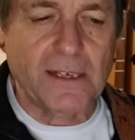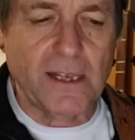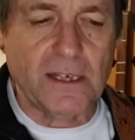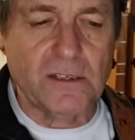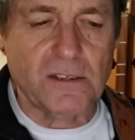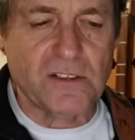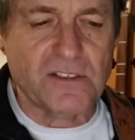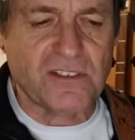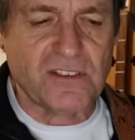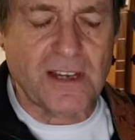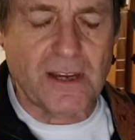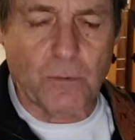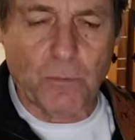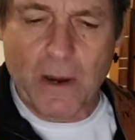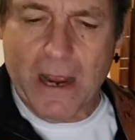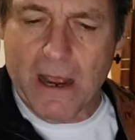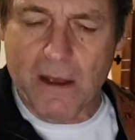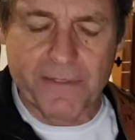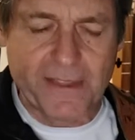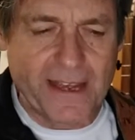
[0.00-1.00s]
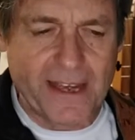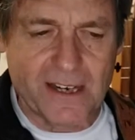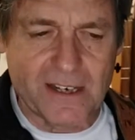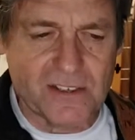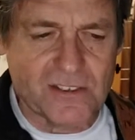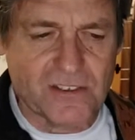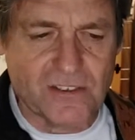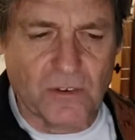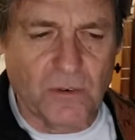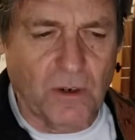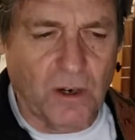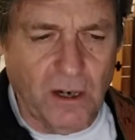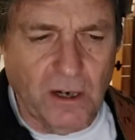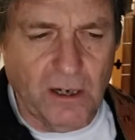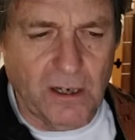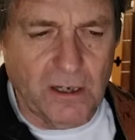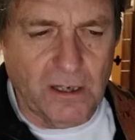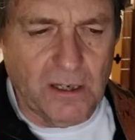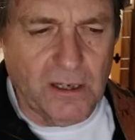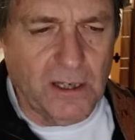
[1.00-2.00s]
and you'll say, wow, that is so
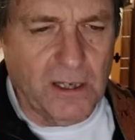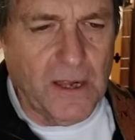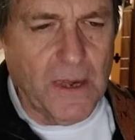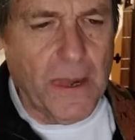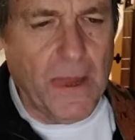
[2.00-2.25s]
hard.